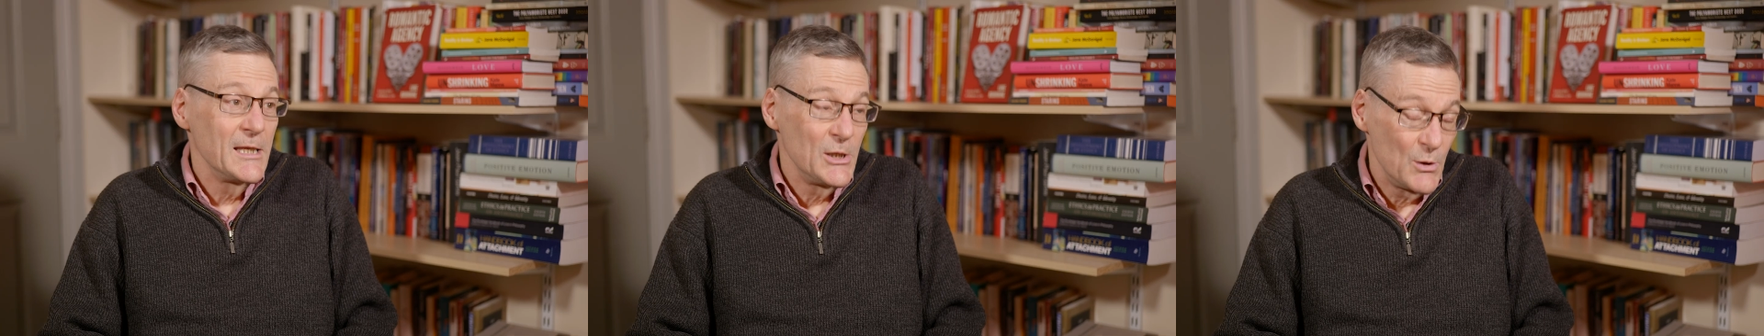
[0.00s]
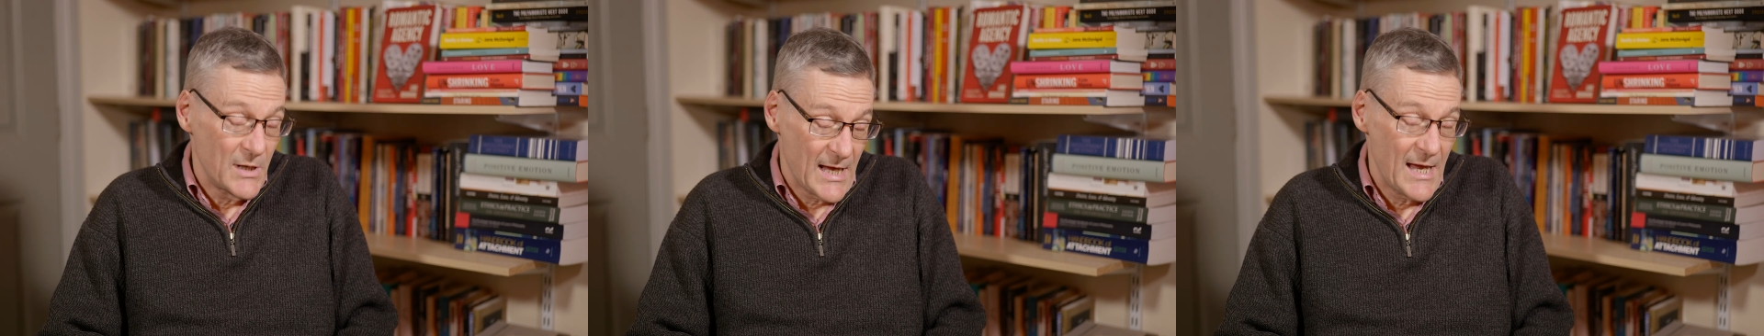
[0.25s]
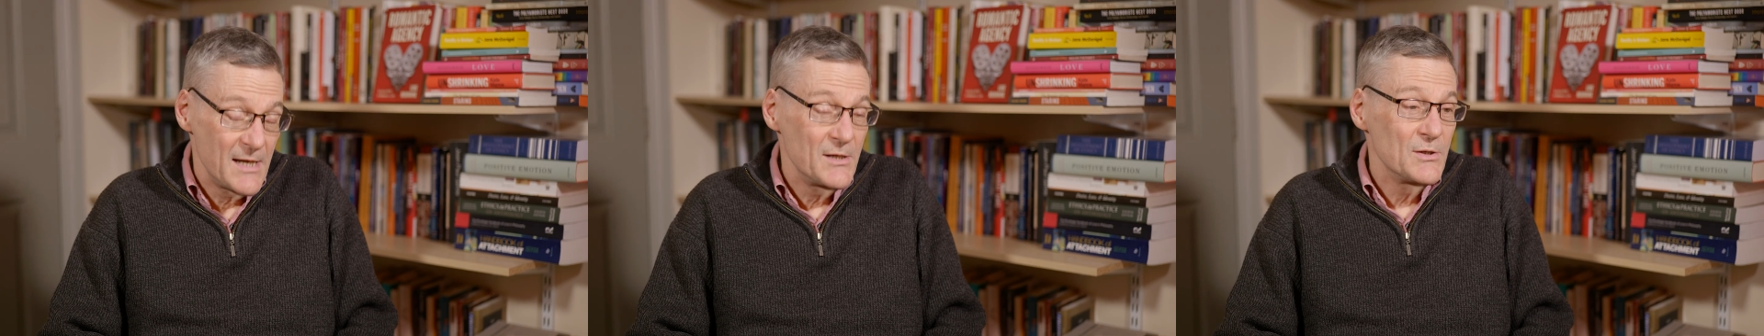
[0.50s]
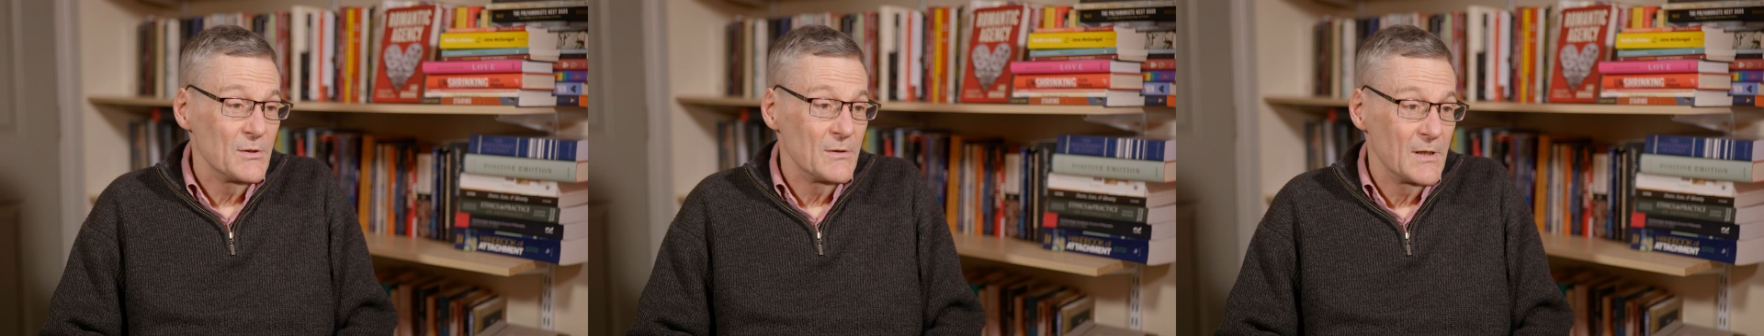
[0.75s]
You can
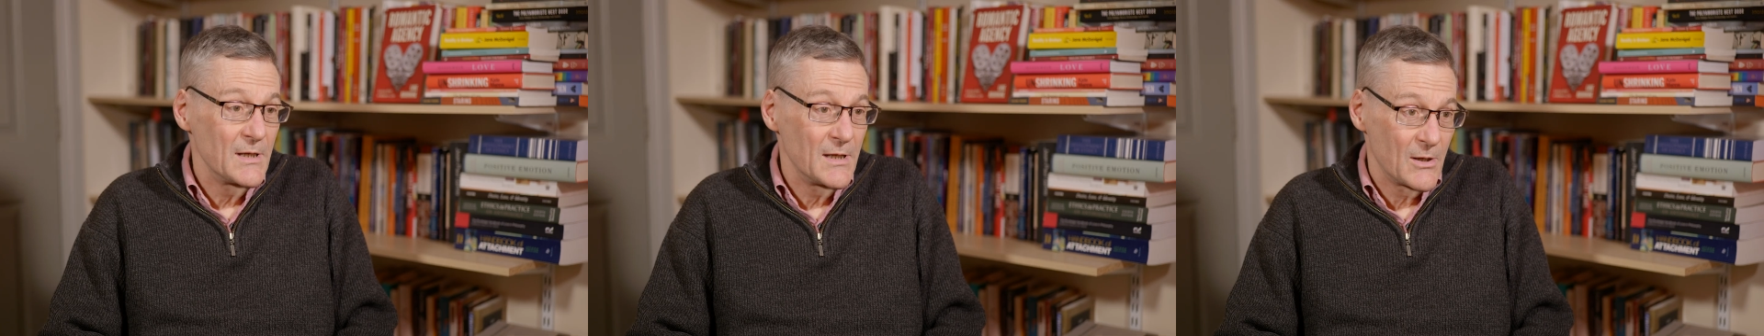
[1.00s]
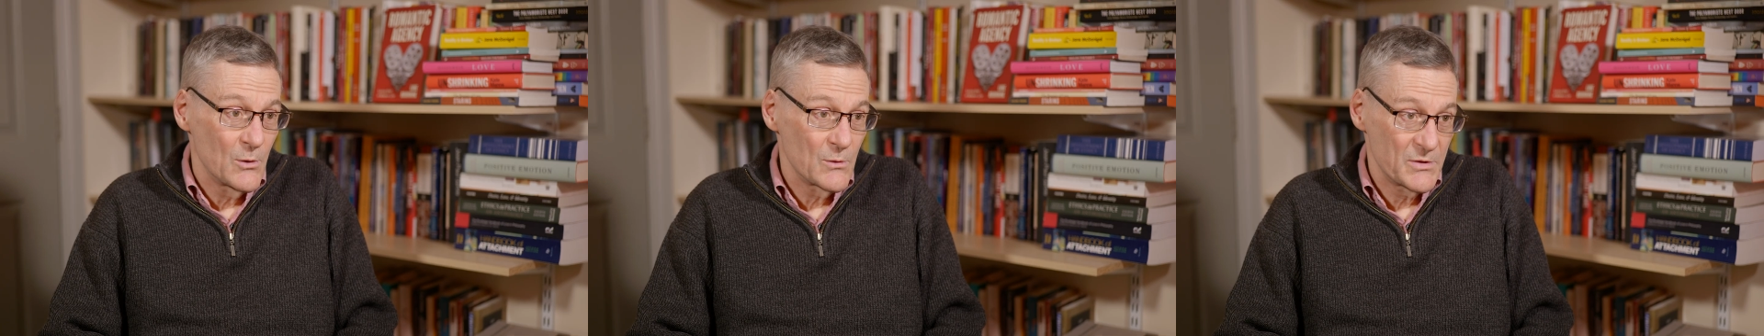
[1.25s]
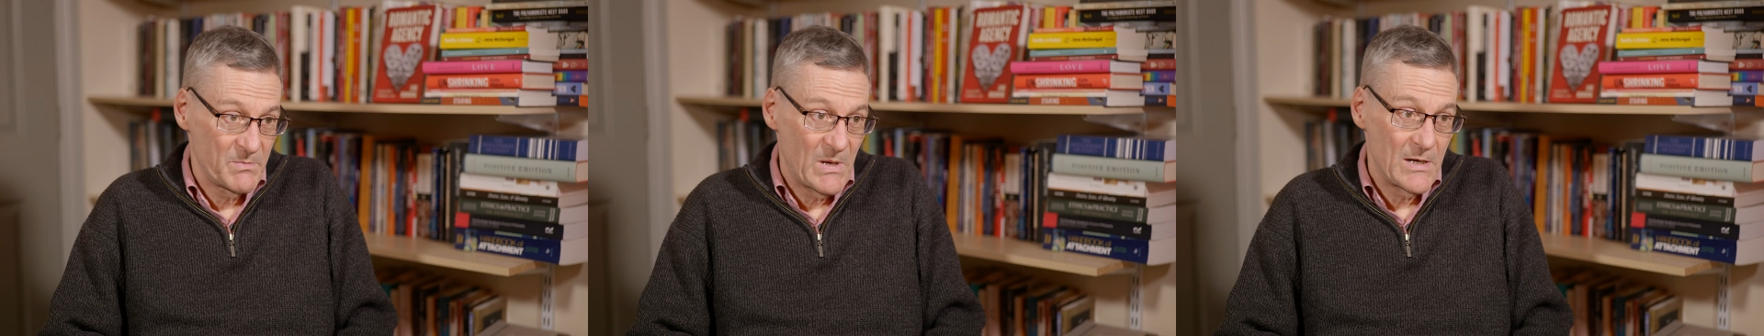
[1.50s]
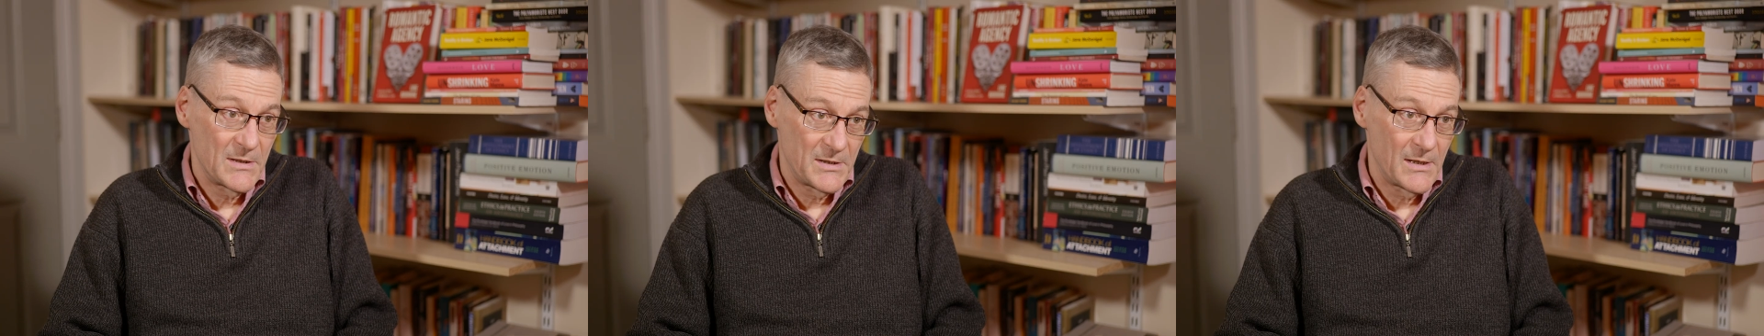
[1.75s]
do the course
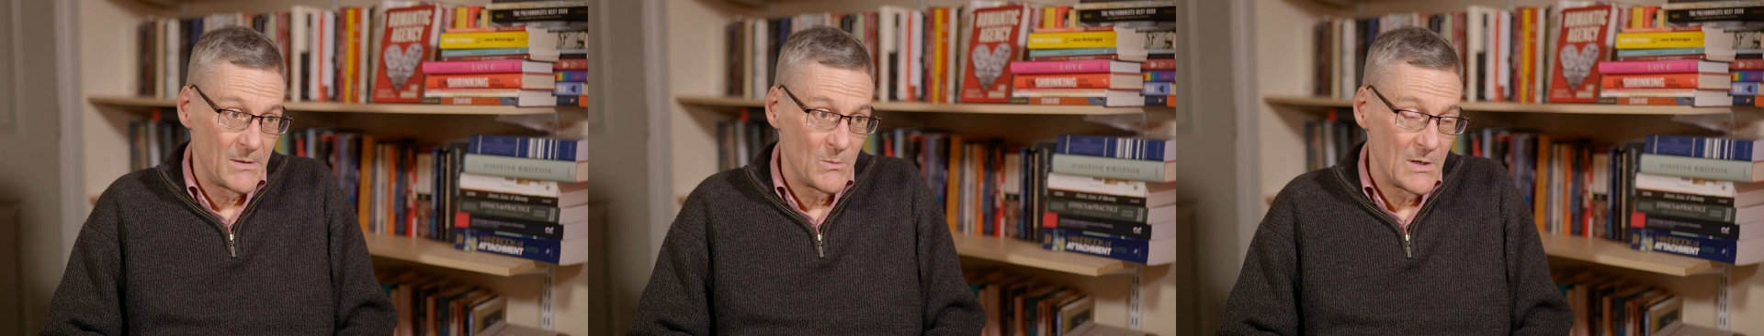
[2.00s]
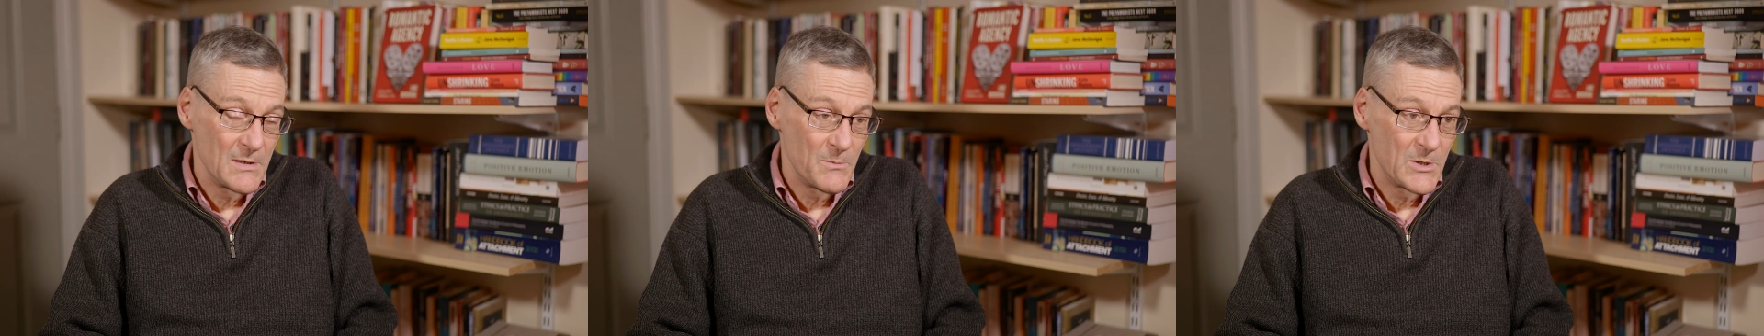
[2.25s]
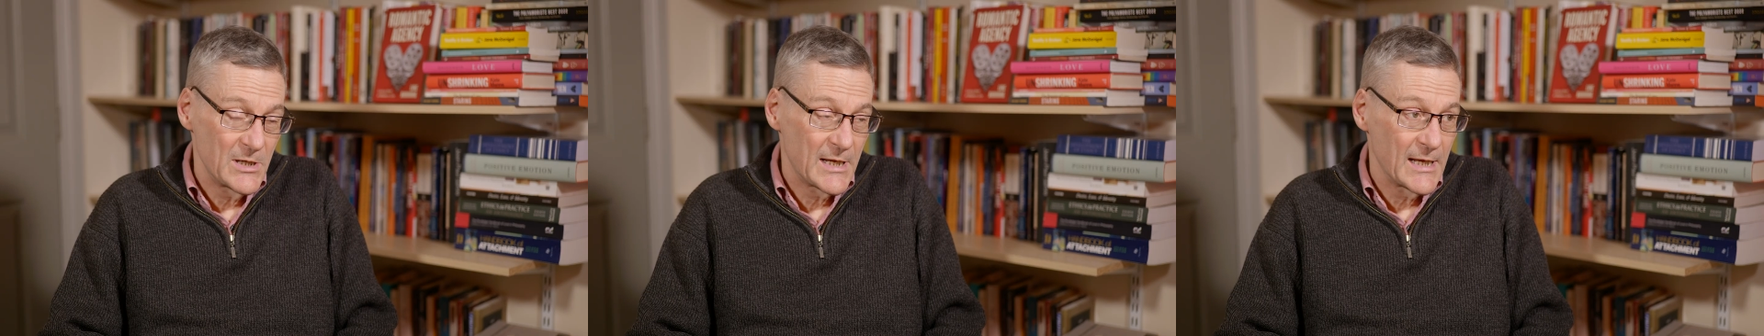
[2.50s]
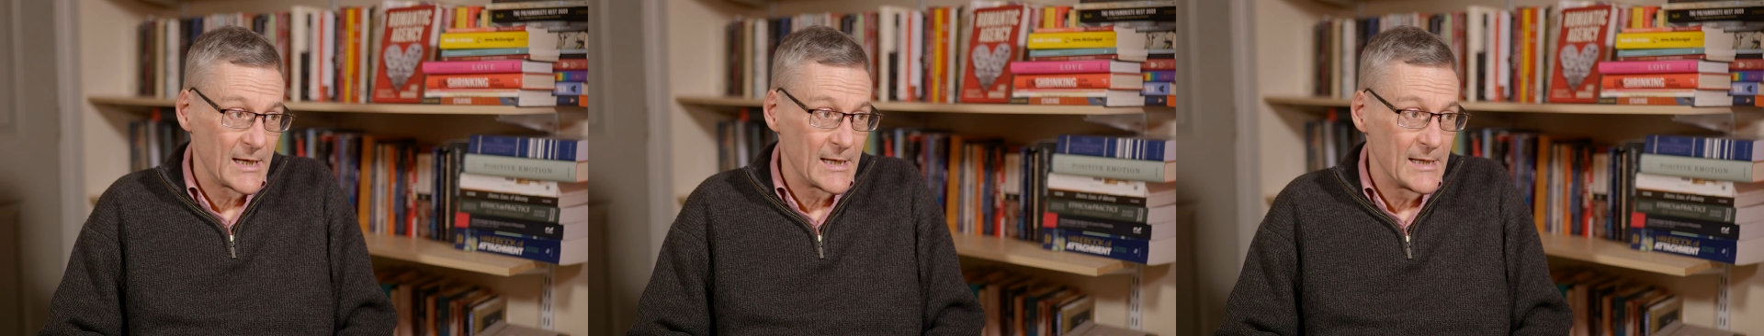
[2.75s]
part-time while you're
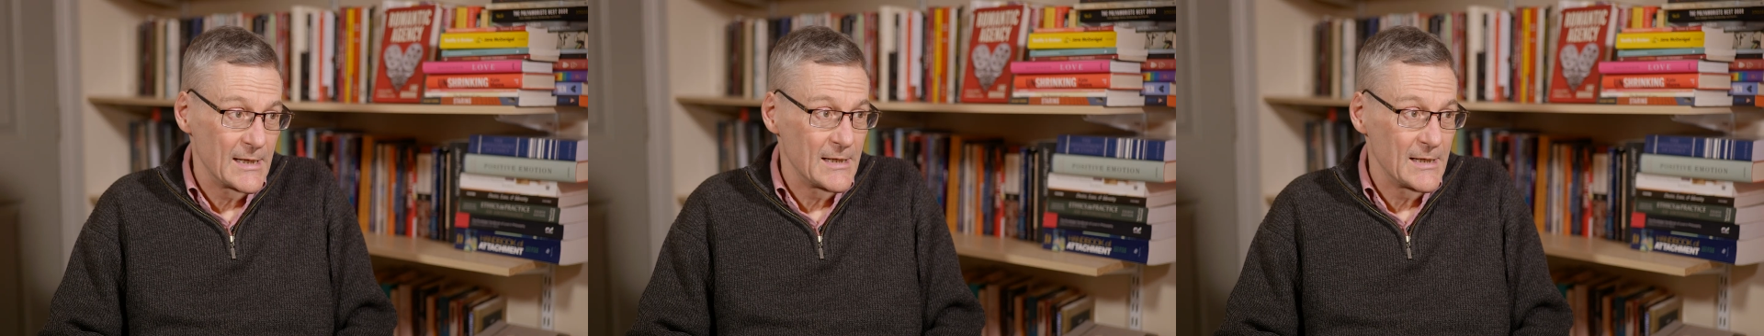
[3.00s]
working,